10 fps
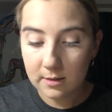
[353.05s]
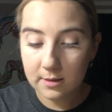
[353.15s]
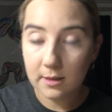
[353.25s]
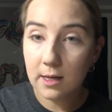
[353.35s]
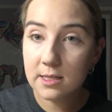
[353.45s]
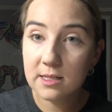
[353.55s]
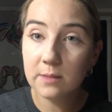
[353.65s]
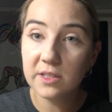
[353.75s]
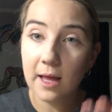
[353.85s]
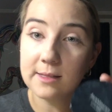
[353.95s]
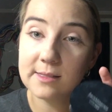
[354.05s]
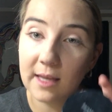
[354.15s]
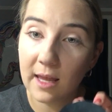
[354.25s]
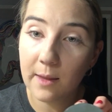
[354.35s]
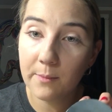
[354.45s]
dust some of that
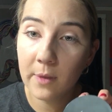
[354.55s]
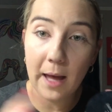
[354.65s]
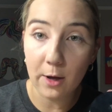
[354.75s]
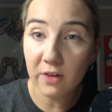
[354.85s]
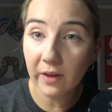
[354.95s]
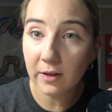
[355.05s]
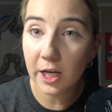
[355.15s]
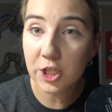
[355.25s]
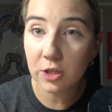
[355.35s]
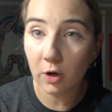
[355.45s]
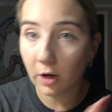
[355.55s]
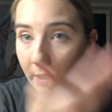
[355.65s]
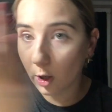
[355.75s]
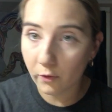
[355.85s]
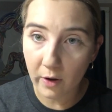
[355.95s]
same powder foundation
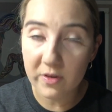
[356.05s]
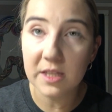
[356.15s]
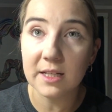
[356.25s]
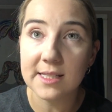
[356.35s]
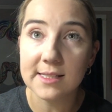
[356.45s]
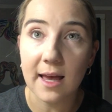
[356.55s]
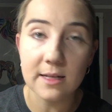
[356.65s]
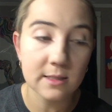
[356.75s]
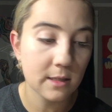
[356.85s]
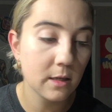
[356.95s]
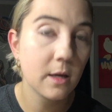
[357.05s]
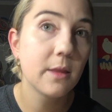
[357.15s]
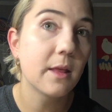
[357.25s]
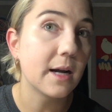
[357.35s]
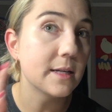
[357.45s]
on over everything to set
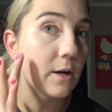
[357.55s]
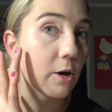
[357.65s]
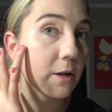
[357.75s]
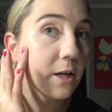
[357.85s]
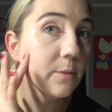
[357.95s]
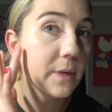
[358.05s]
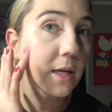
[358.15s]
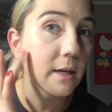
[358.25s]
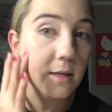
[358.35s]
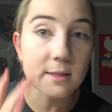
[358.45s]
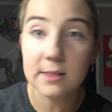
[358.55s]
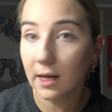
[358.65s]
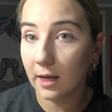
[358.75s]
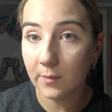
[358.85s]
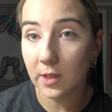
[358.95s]
that I did earlier because
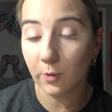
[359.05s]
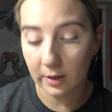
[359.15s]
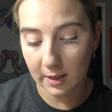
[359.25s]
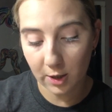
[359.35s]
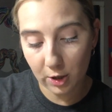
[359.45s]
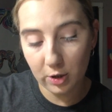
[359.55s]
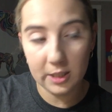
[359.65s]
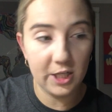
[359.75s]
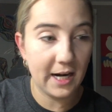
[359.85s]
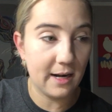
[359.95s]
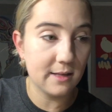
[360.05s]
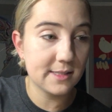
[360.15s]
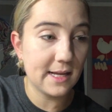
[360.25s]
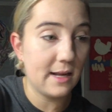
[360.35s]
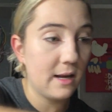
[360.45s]
I'm an oily girl and you gotta
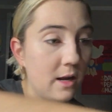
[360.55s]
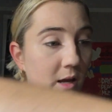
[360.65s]
set it.